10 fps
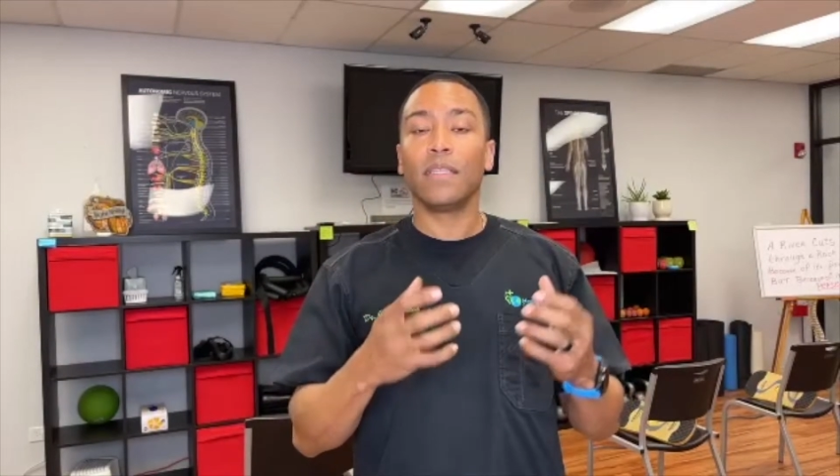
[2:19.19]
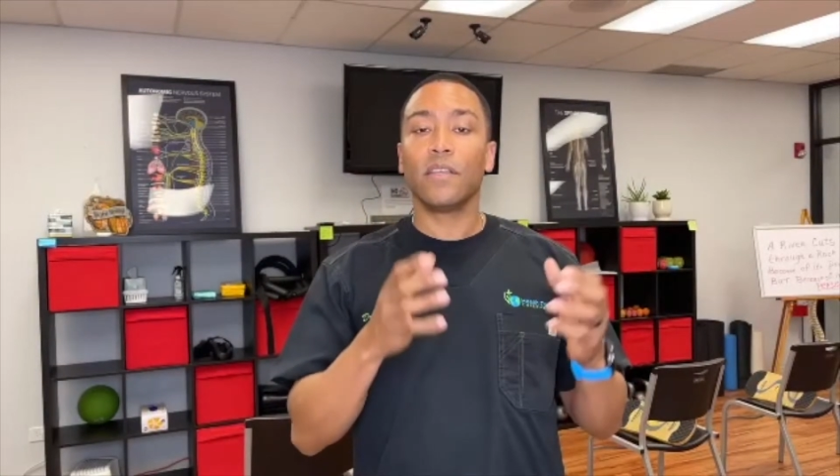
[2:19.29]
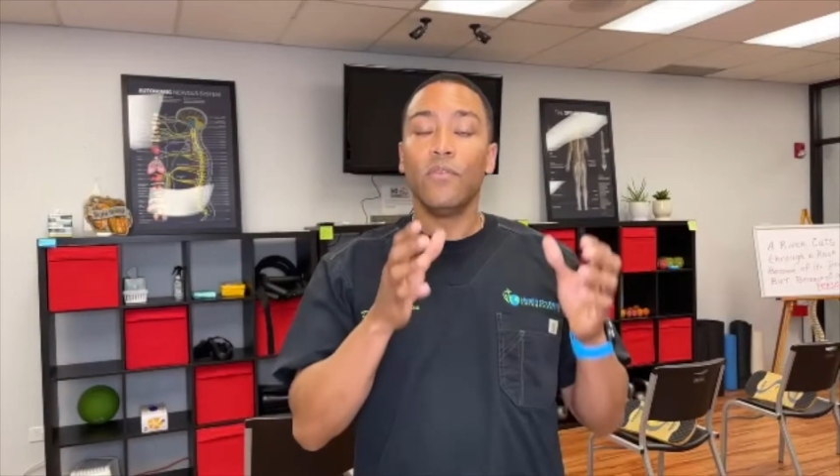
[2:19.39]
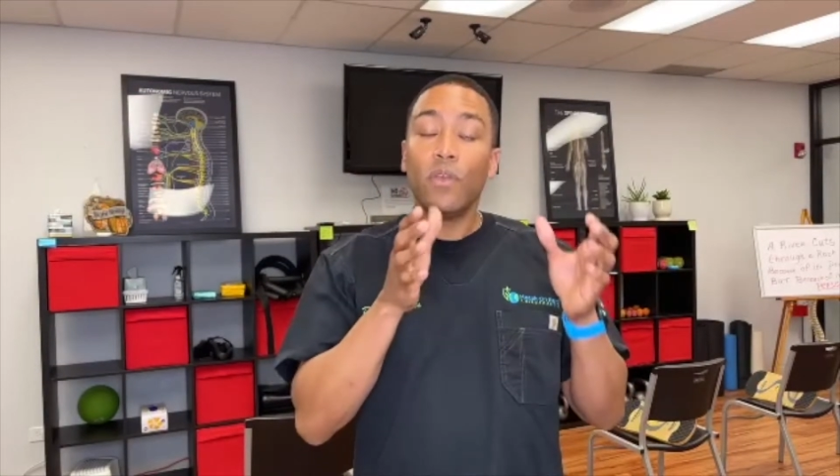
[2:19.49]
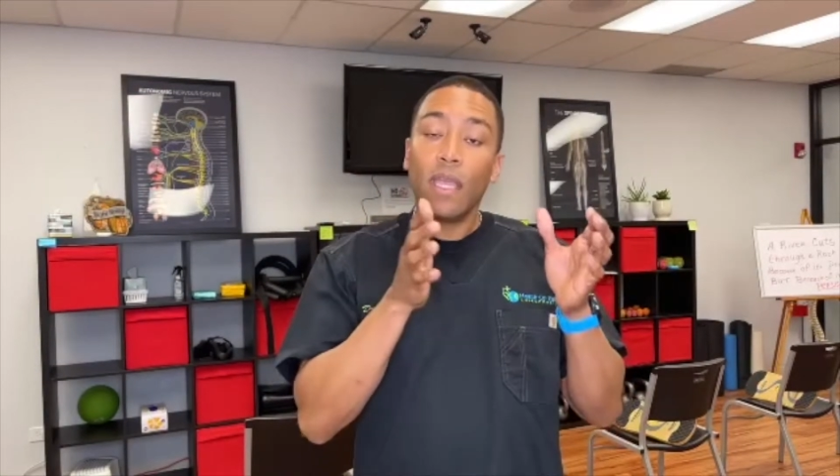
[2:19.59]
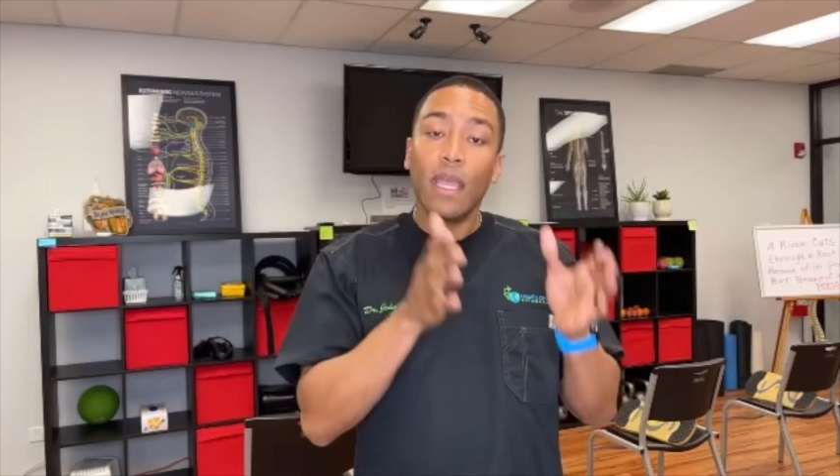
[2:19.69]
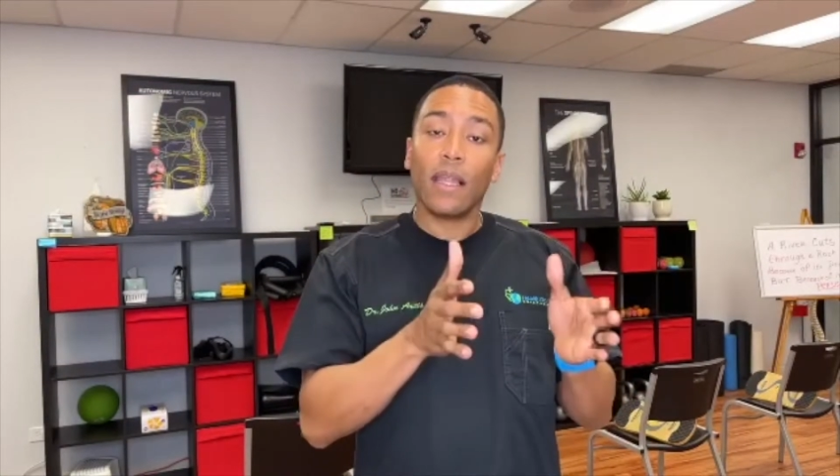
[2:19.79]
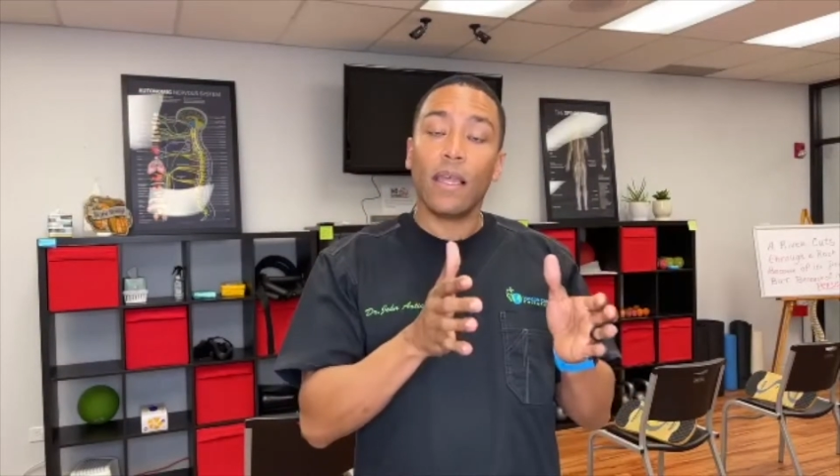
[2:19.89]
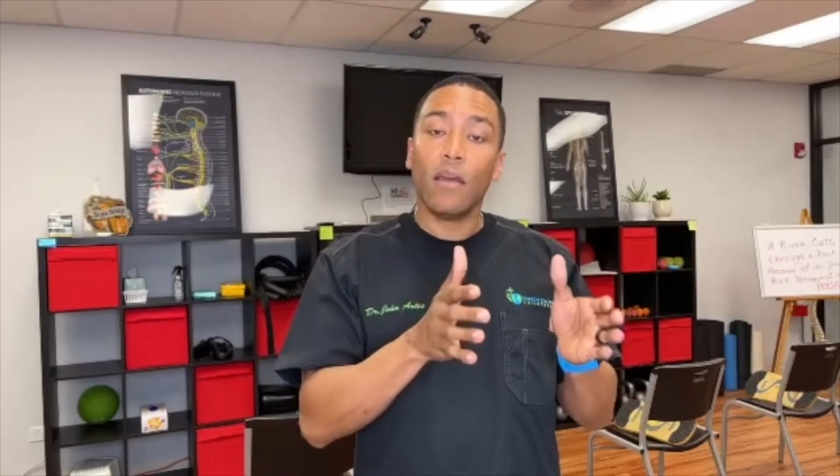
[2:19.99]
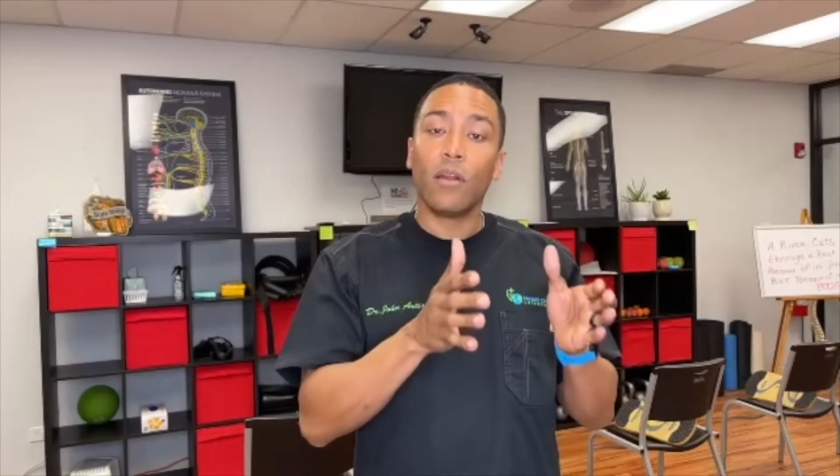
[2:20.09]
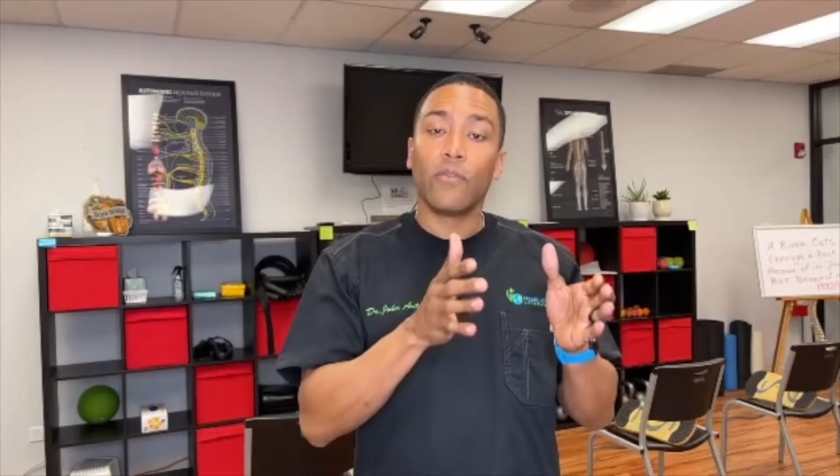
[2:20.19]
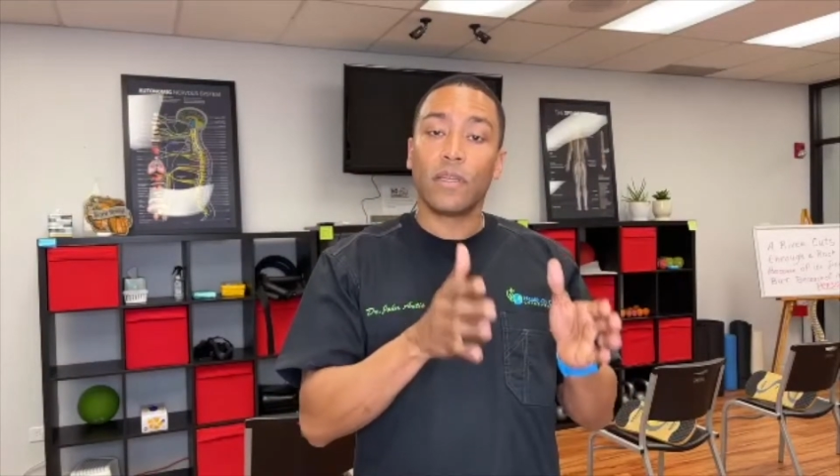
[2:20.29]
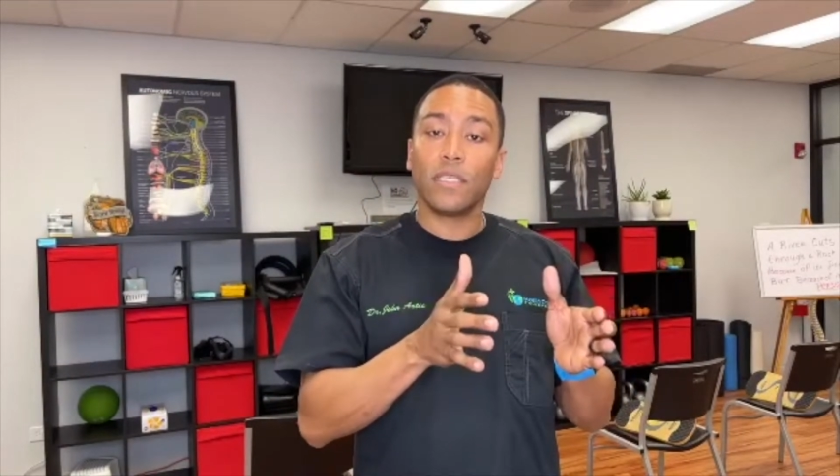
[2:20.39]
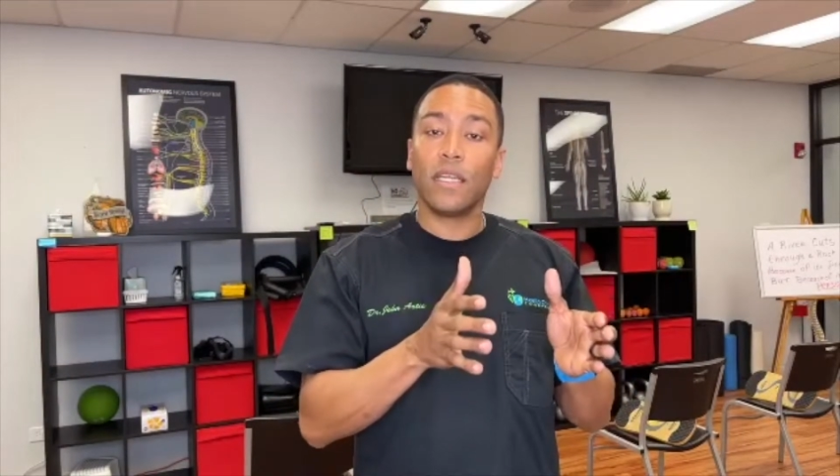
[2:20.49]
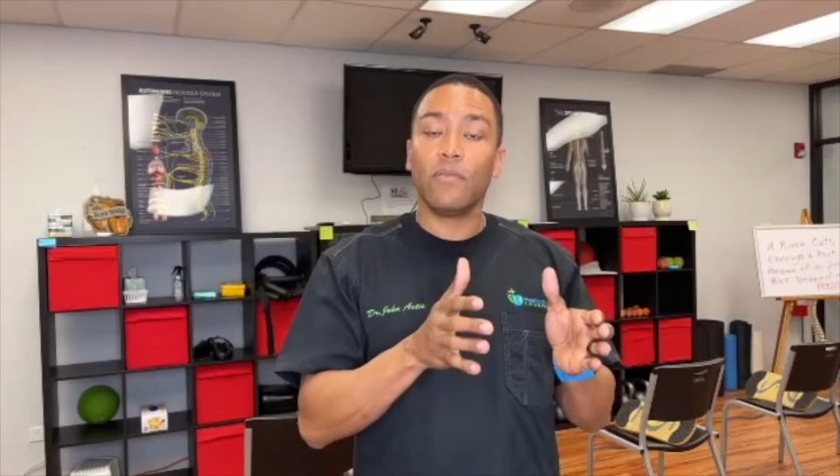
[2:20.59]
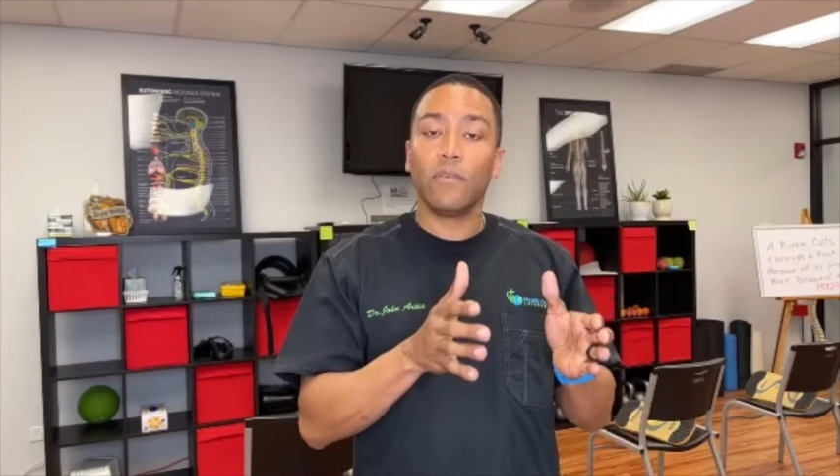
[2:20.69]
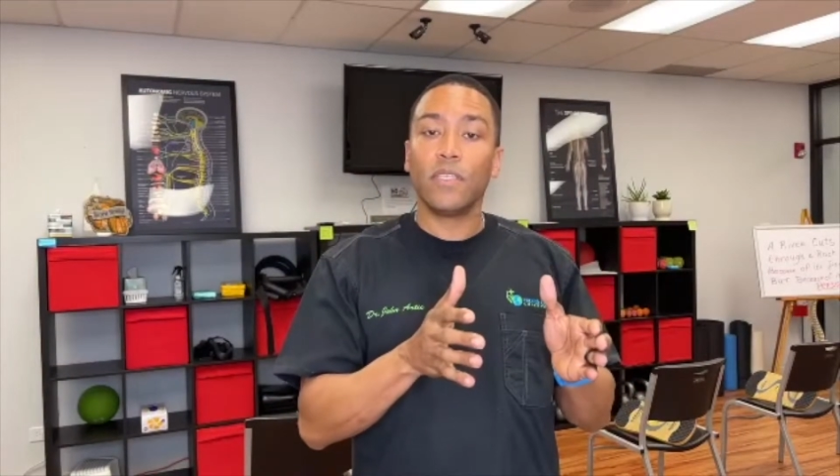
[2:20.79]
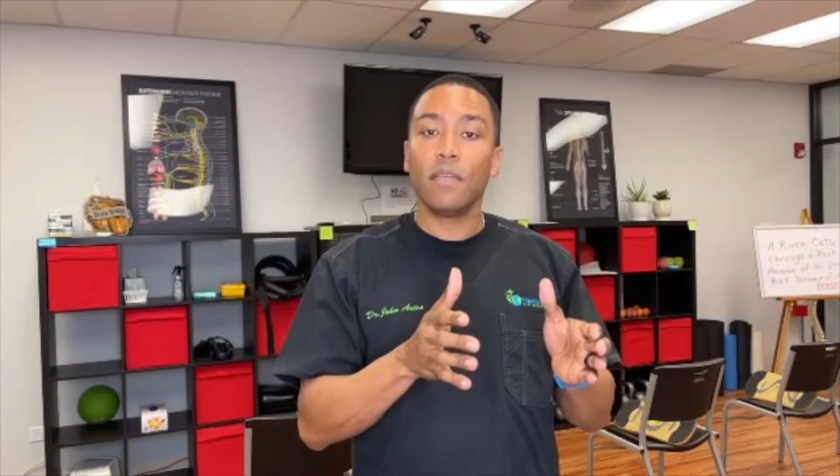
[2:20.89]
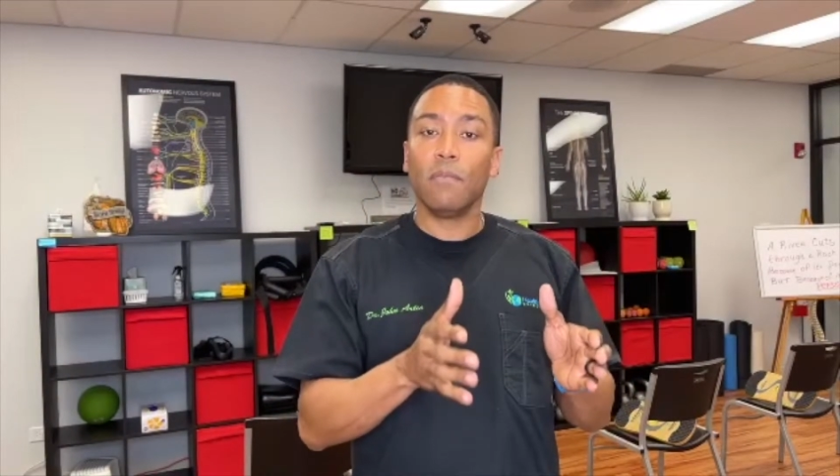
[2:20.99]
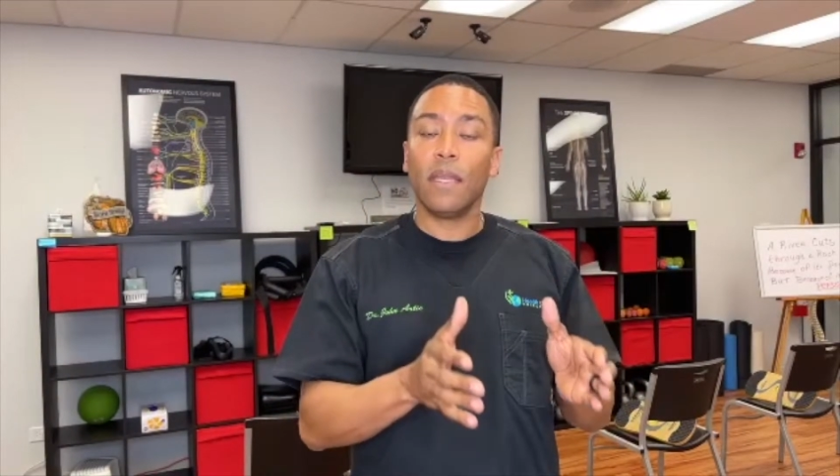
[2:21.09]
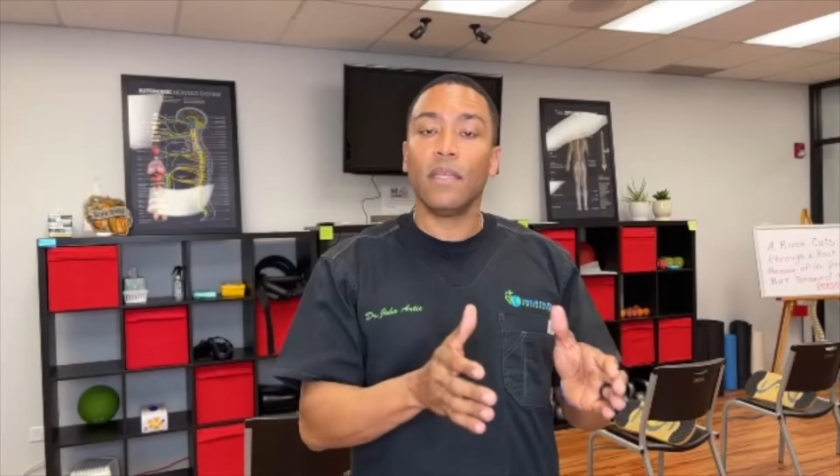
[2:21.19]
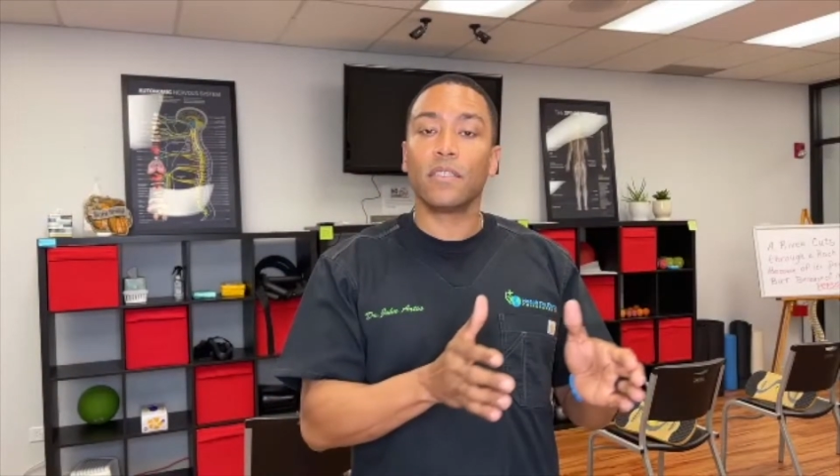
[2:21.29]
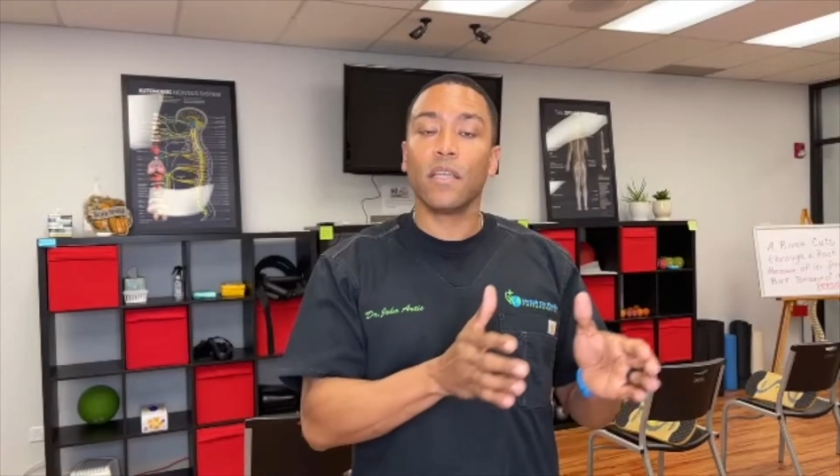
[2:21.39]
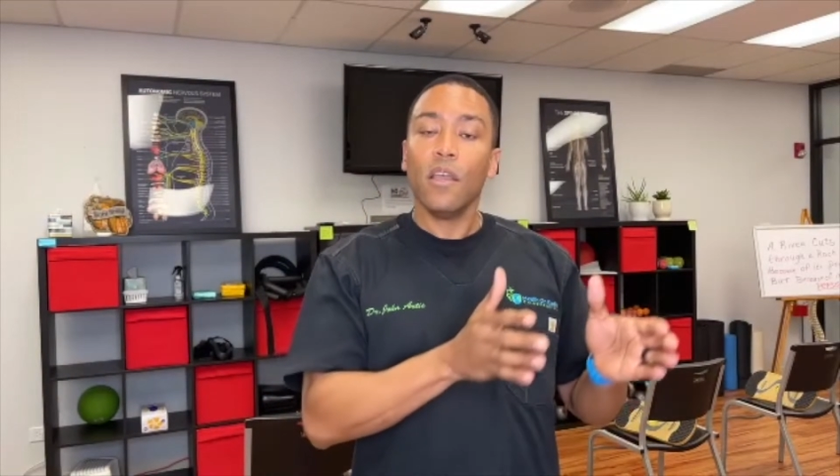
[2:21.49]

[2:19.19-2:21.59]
If you can't lay on it for 10 to 15 minutes,